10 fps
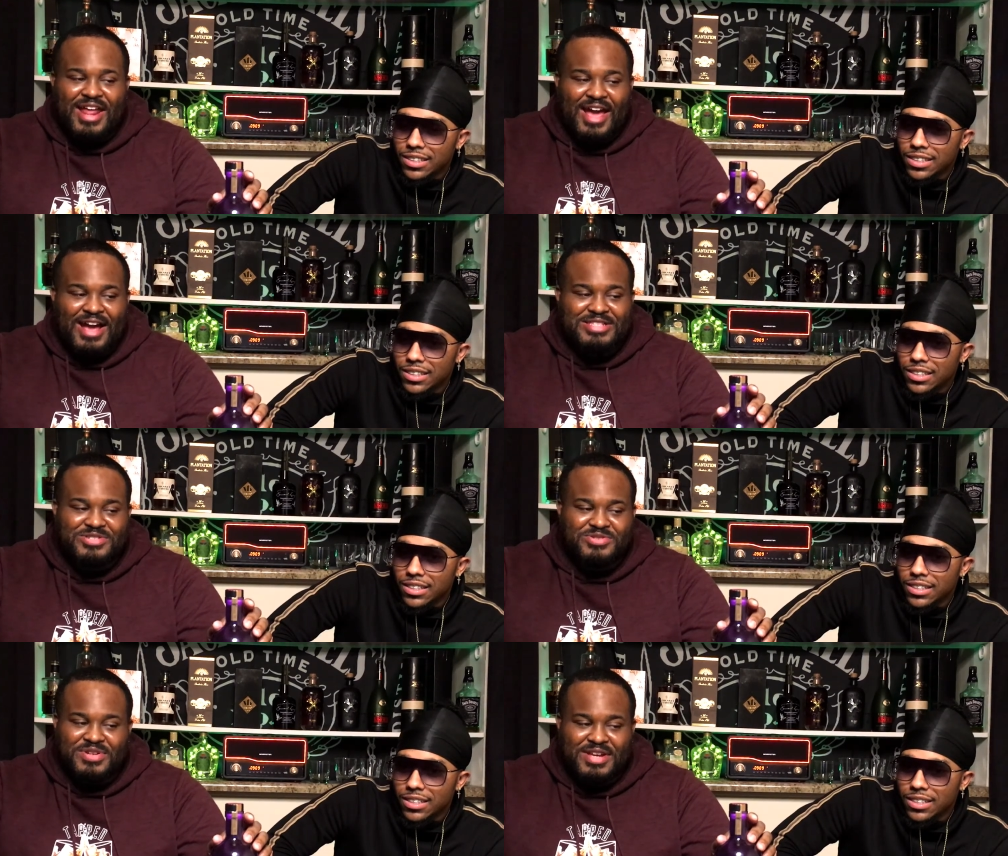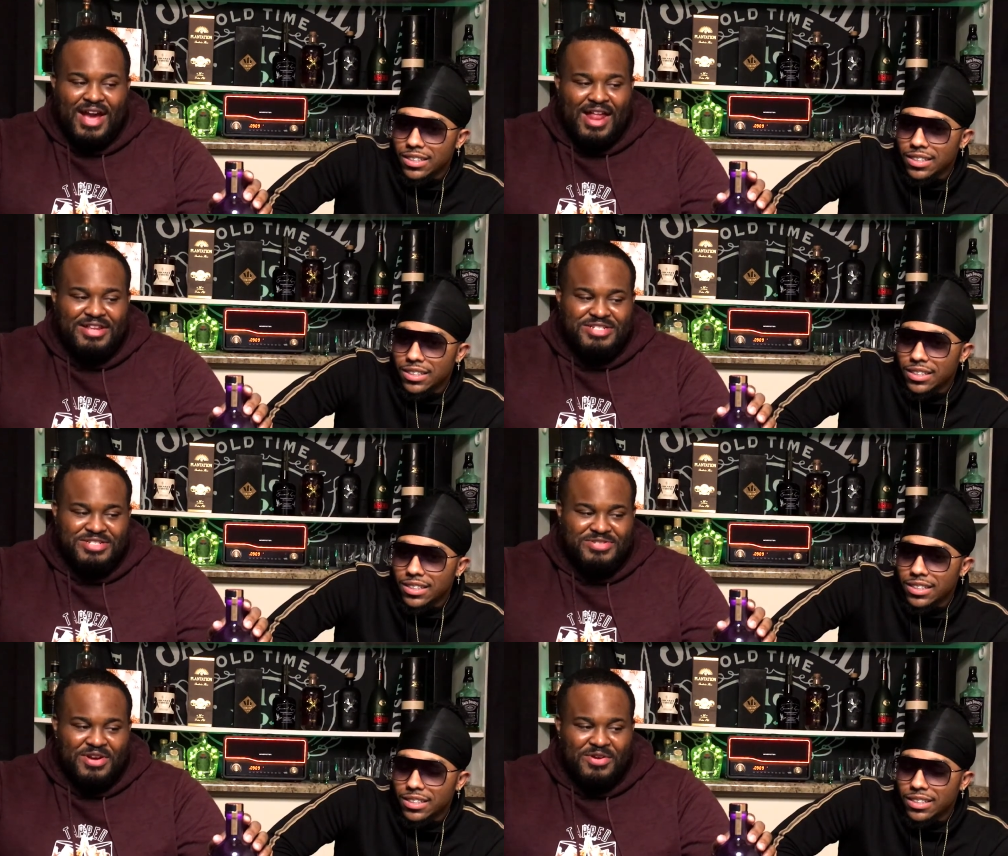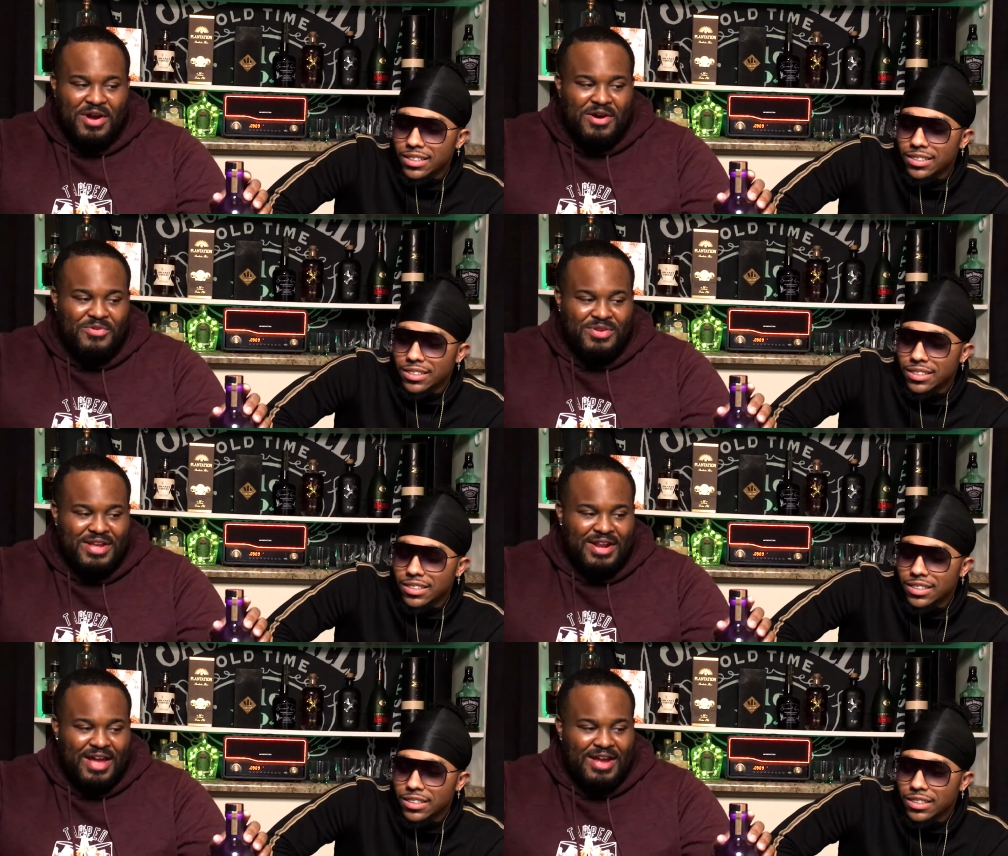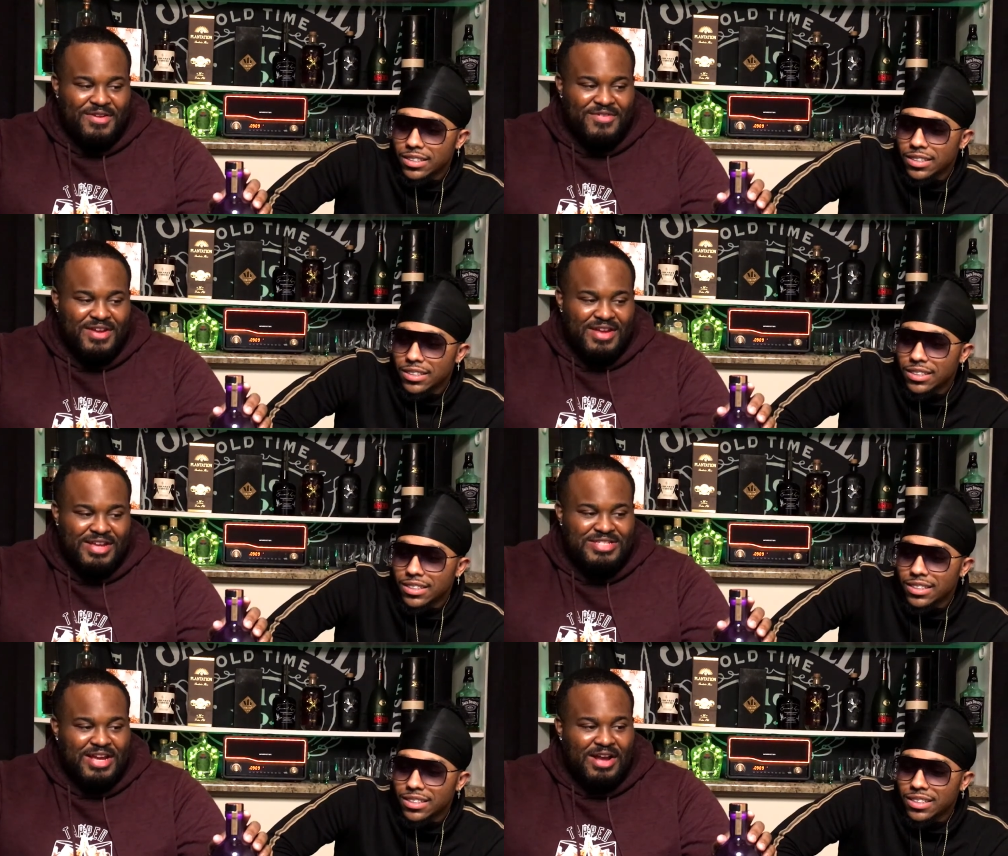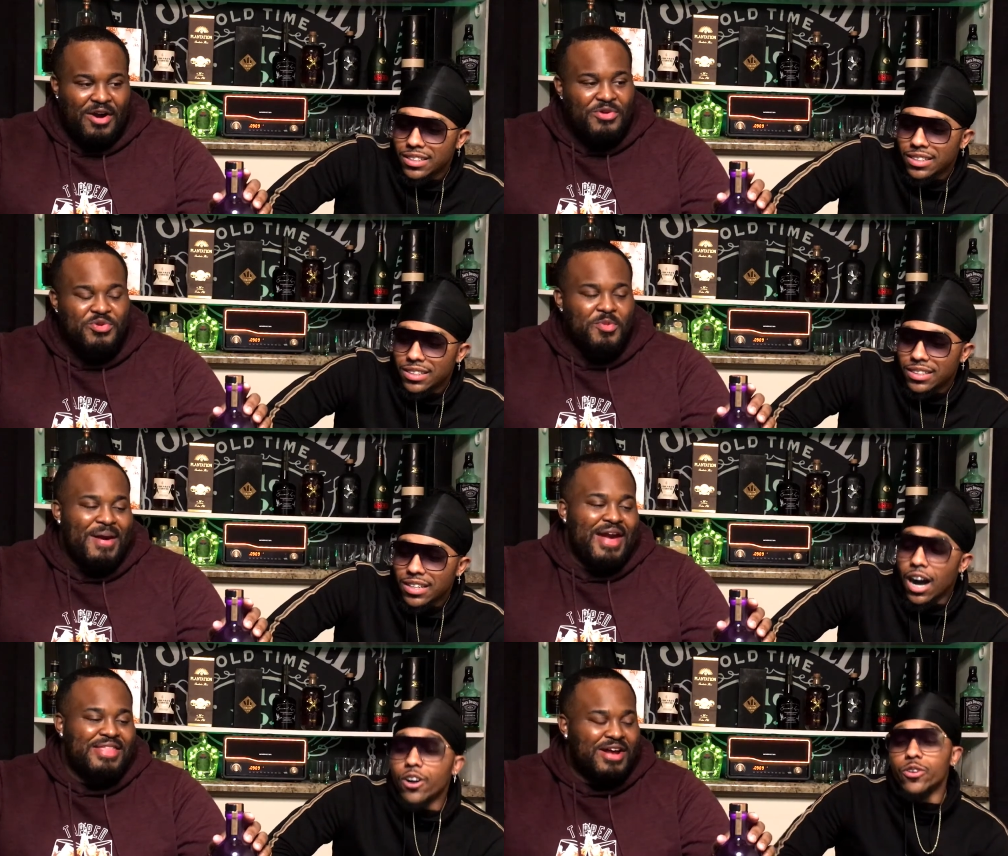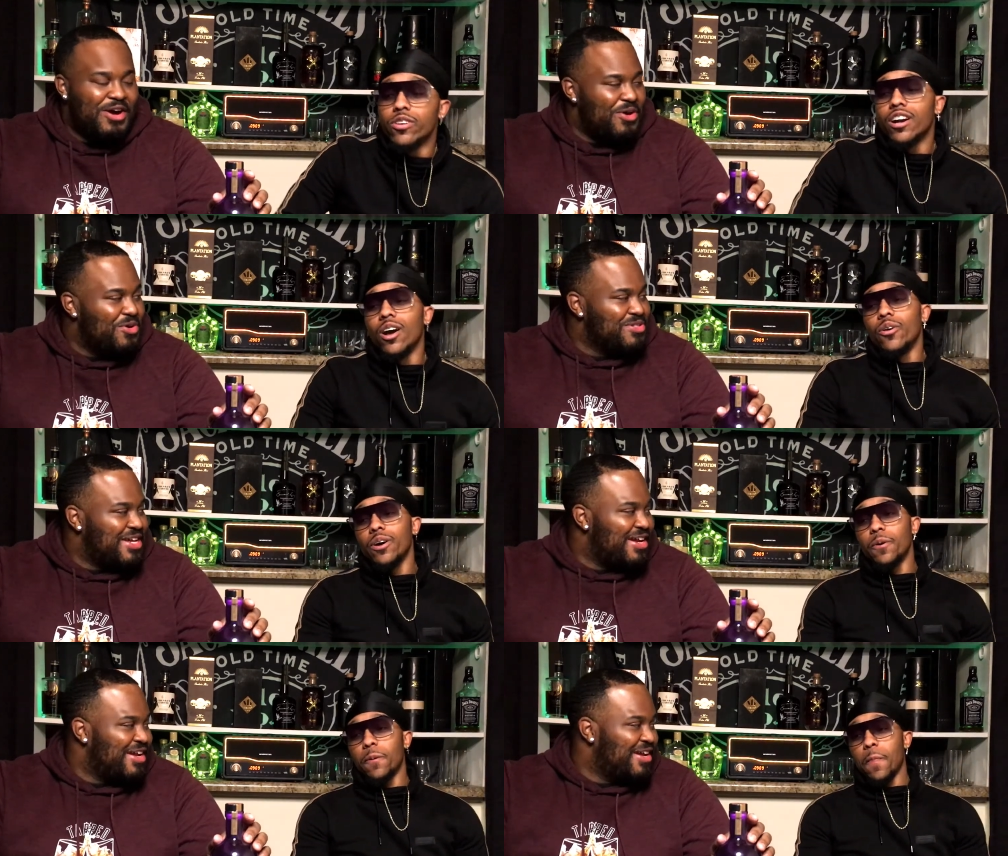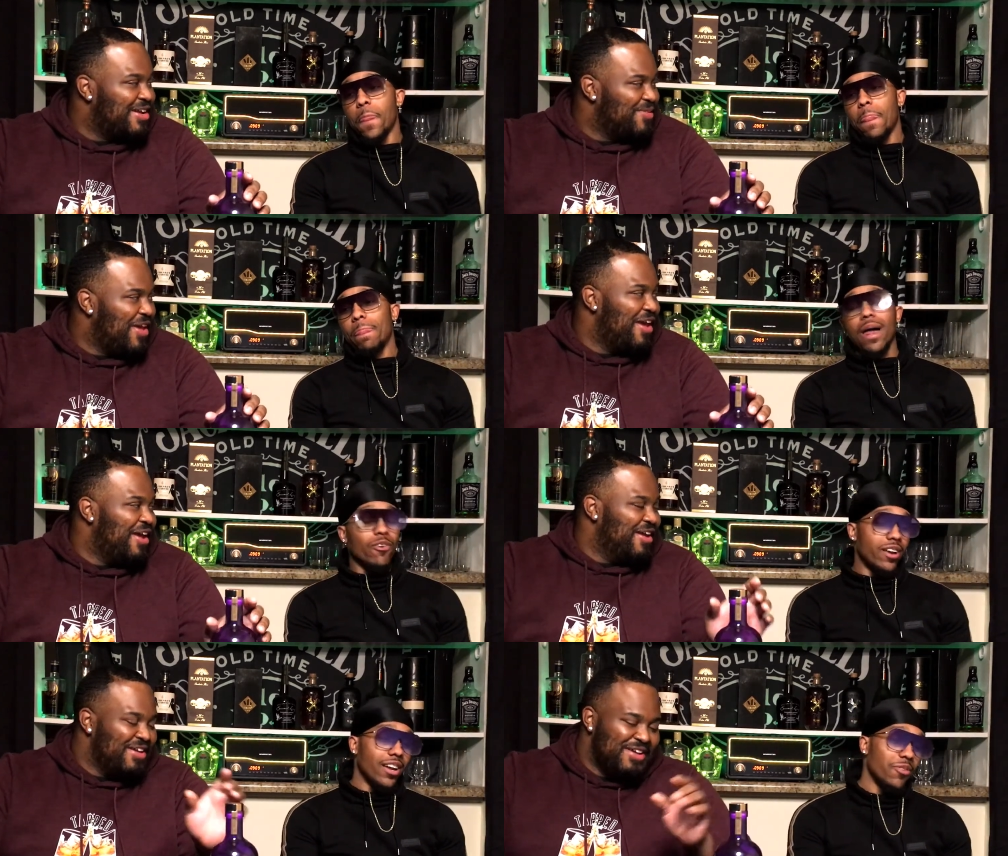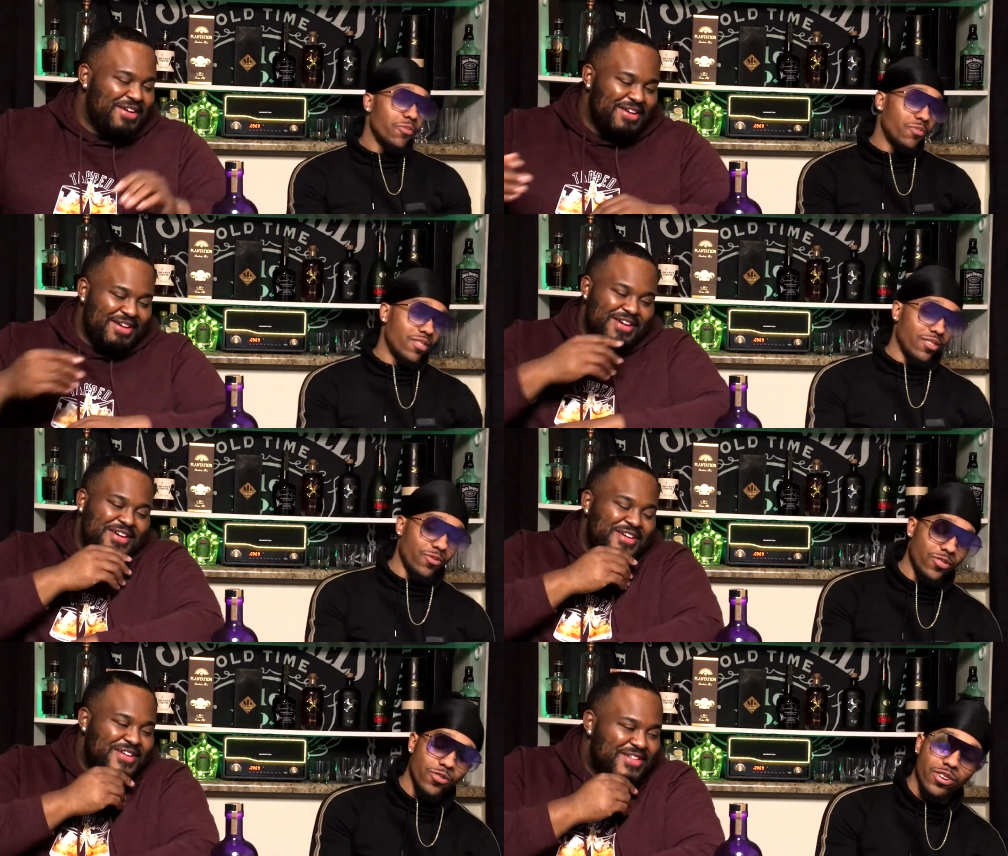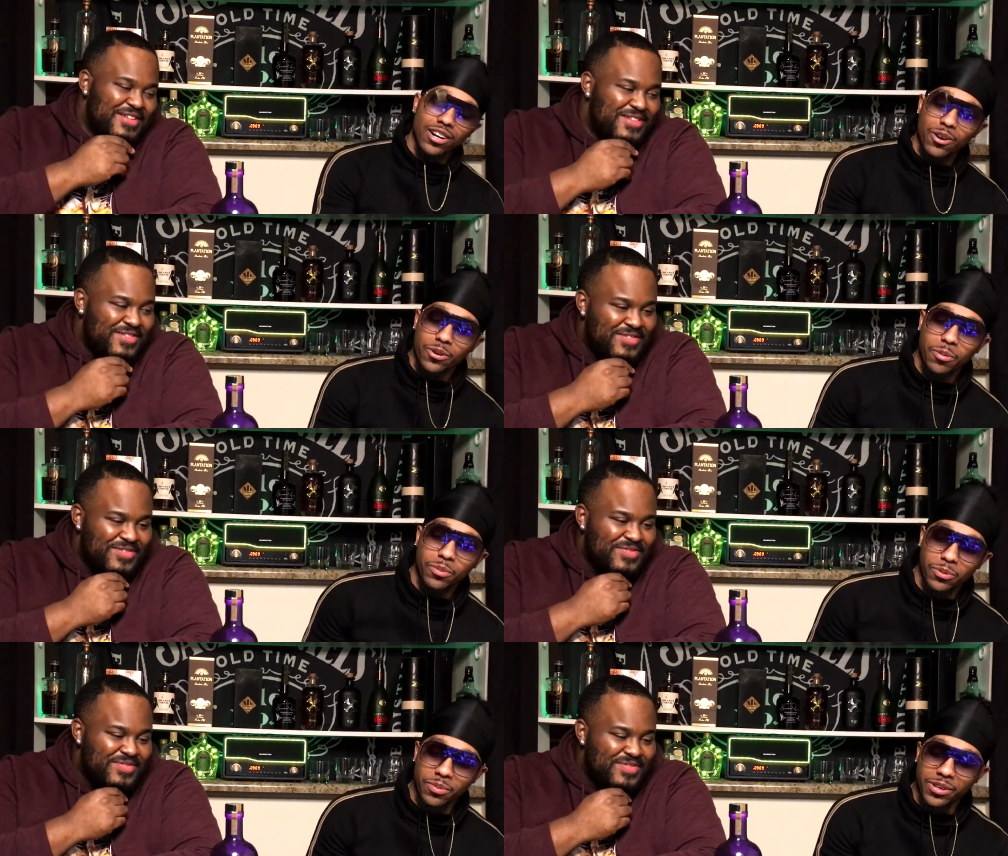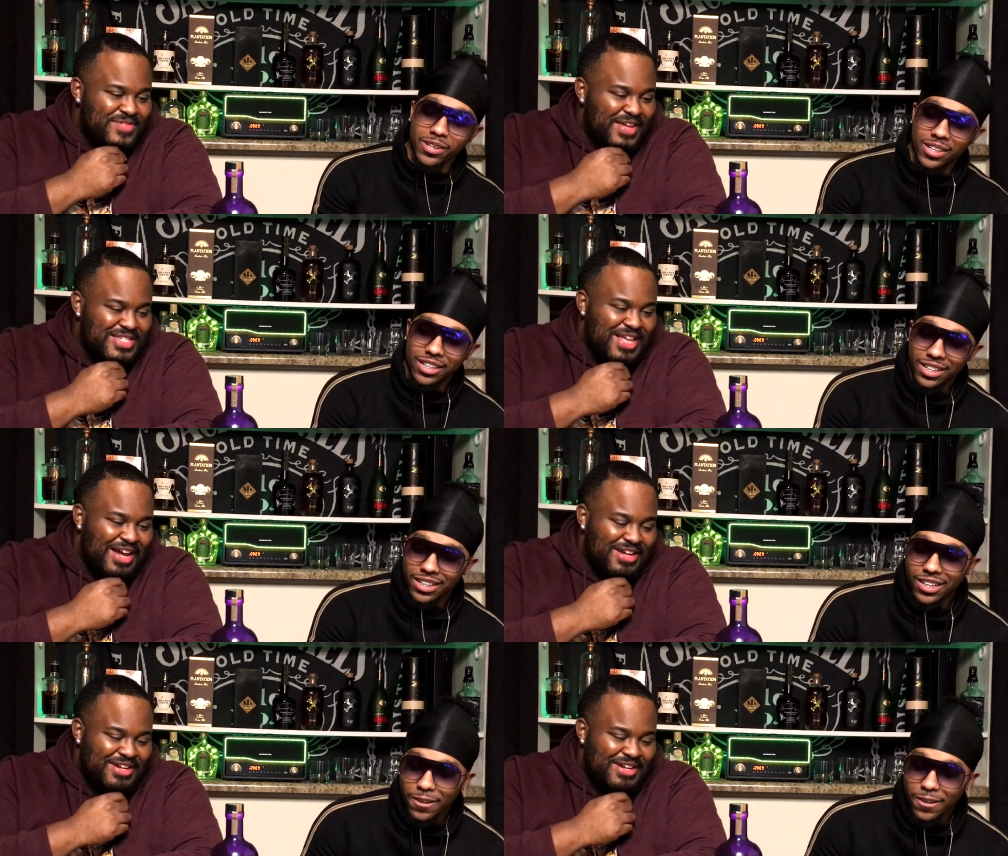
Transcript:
Speaker 1: out of high school and college and you know gone with their life it's like oh you a bad oh, the whole time up. yeah oh yeah you
Speaker 2: you, you done blowed up a little bit
Speaker 1: it's like